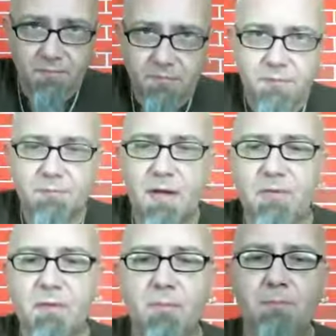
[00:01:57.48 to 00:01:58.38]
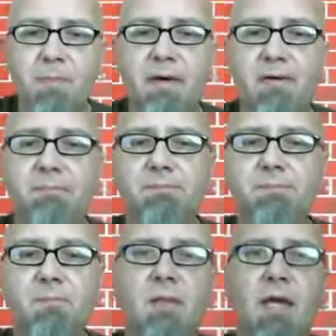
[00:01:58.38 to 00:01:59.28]
smell them better
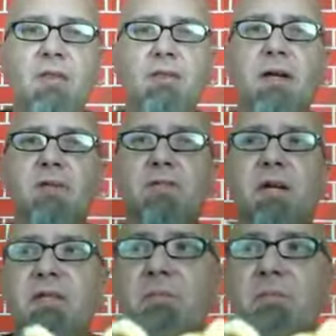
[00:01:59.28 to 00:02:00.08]
now that they're outside the